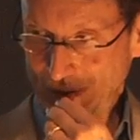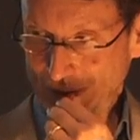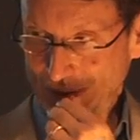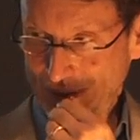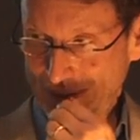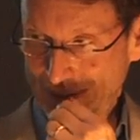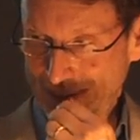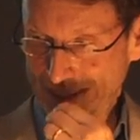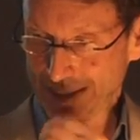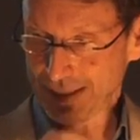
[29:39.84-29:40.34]

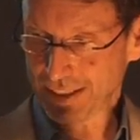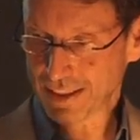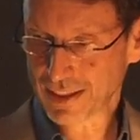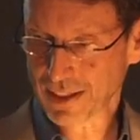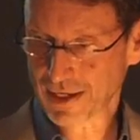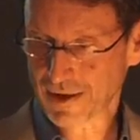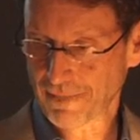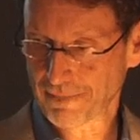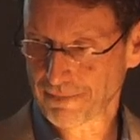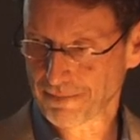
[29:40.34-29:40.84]
this is,
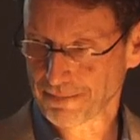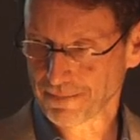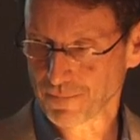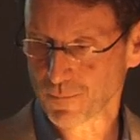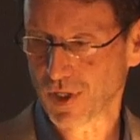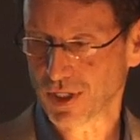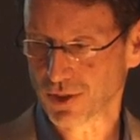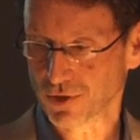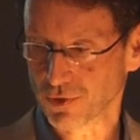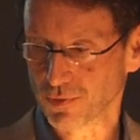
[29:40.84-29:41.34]
um,
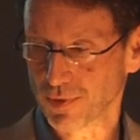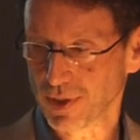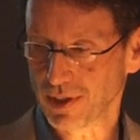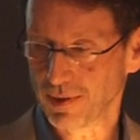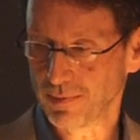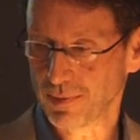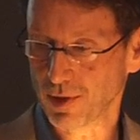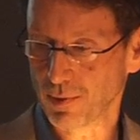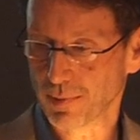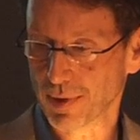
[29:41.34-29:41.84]
well, I'll just read
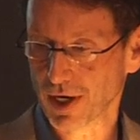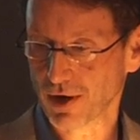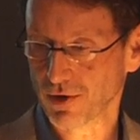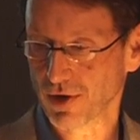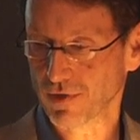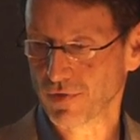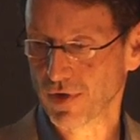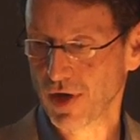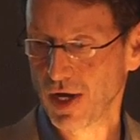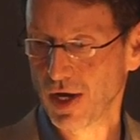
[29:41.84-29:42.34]
the middle
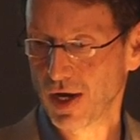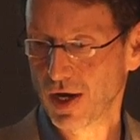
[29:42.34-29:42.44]
paragraph.